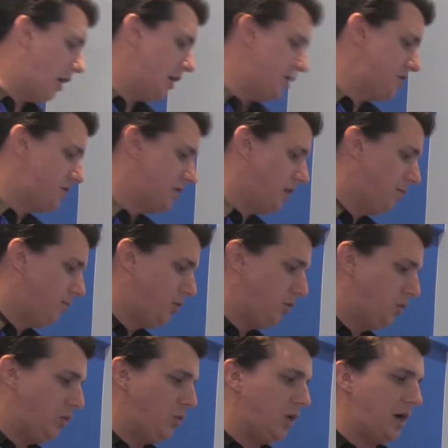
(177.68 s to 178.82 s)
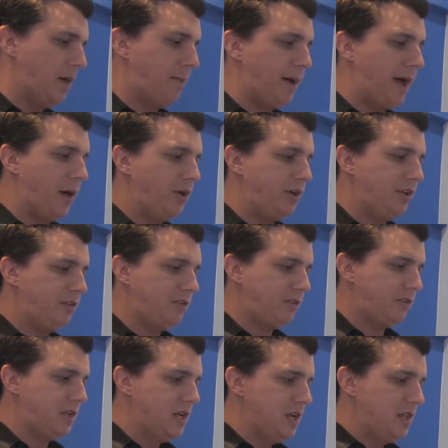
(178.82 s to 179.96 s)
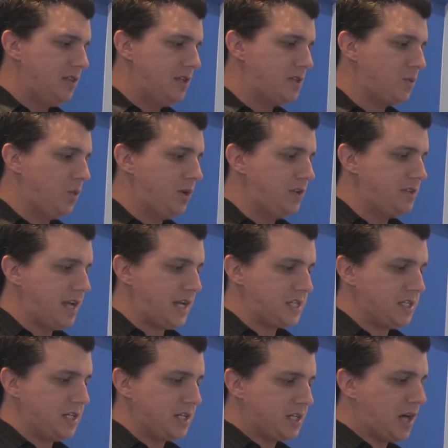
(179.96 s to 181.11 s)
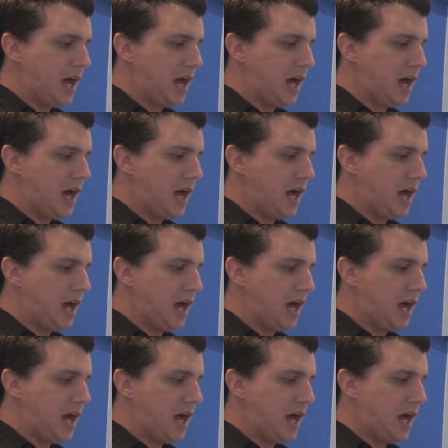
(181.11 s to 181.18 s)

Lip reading: are some new power discs. This one is actually a